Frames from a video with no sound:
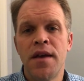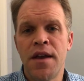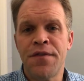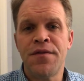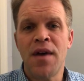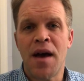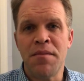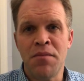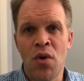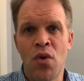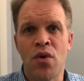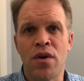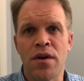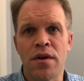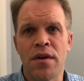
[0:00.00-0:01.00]
if not
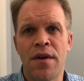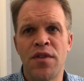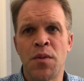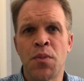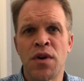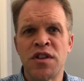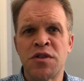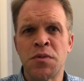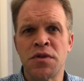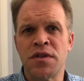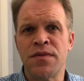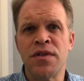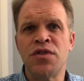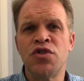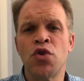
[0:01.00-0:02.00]
more, of the principles
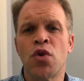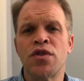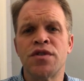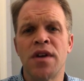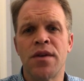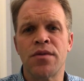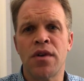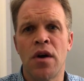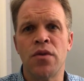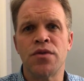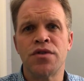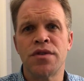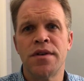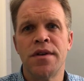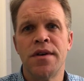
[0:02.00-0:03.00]
of this Georgetown
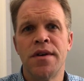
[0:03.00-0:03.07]
coach.